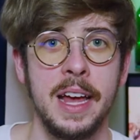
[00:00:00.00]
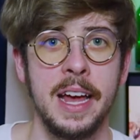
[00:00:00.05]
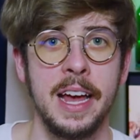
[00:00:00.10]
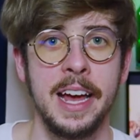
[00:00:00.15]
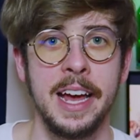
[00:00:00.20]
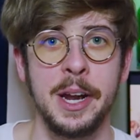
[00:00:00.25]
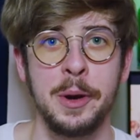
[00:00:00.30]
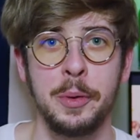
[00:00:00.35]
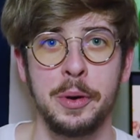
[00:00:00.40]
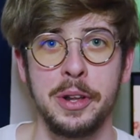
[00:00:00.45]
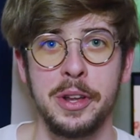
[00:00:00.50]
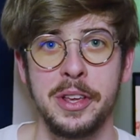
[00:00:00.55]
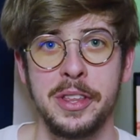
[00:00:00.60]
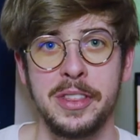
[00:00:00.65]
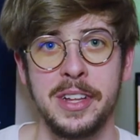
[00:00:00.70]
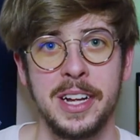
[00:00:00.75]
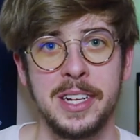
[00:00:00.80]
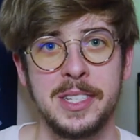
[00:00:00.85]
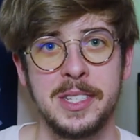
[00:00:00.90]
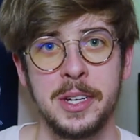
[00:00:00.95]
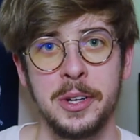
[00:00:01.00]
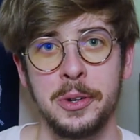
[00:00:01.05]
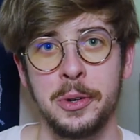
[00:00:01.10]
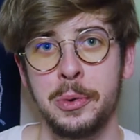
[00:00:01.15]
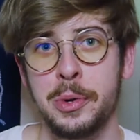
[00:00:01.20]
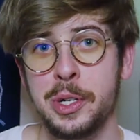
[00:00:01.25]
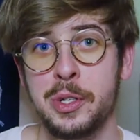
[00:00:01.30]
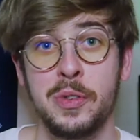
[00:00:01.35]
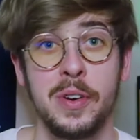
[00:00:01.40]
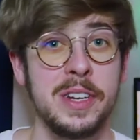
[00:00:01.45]
And what are your thoughts on
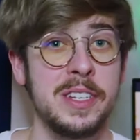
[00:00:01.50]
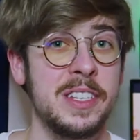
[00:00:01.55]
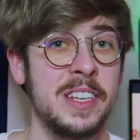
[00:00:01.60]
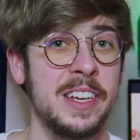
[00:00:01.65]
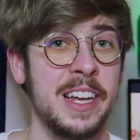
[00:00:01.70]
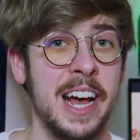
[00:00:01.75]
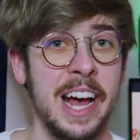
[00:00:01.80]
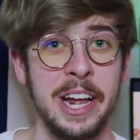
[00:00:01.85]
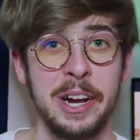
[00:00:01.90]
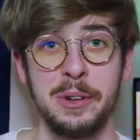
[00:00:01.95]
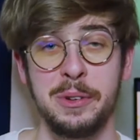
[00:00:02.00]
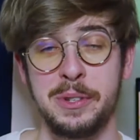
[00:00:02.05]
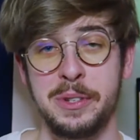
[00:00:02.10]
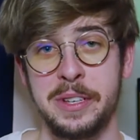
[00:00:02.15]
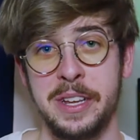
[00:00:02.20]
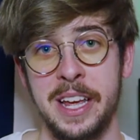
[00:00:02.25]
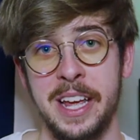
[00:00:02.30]
horse racing, idols,